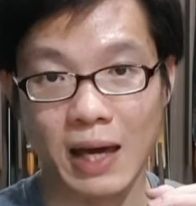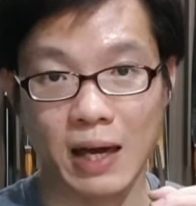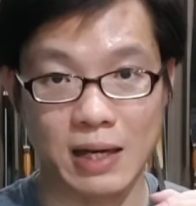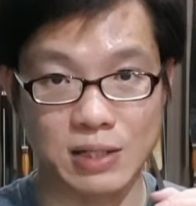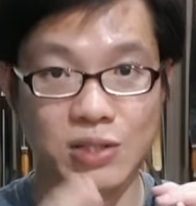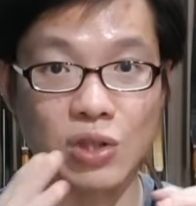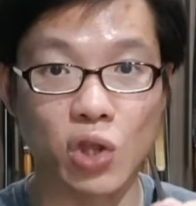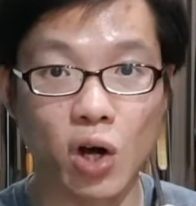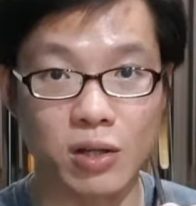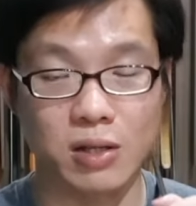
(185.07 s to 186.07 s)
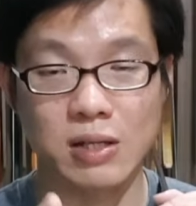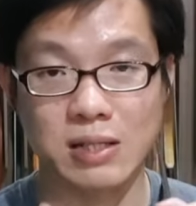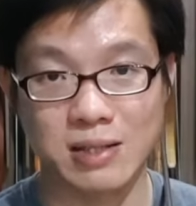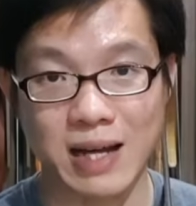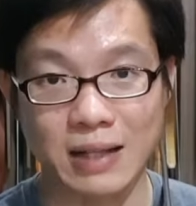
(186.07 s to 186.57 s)
has not
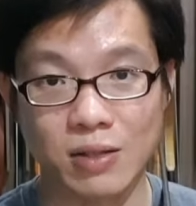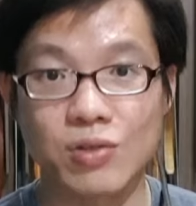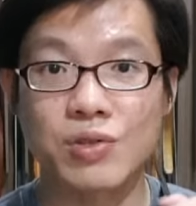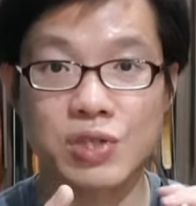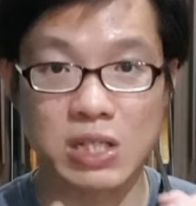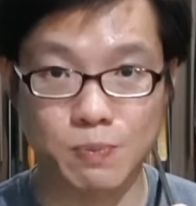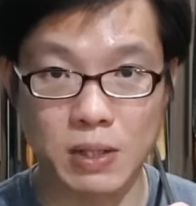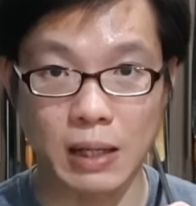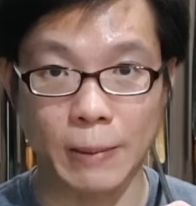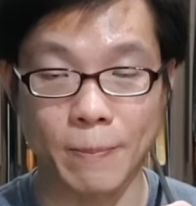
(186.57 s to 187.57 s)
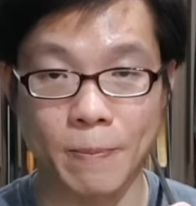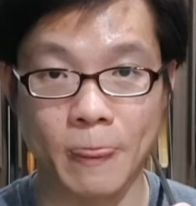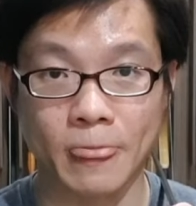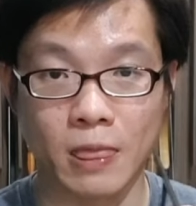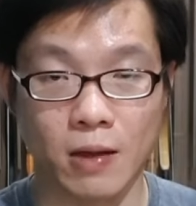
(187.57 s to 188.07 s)
started spinning,
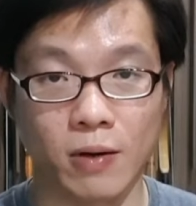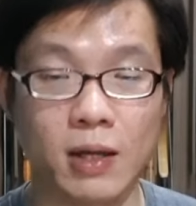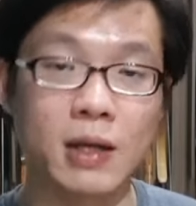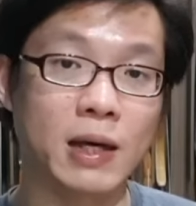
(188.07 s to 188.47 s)
right?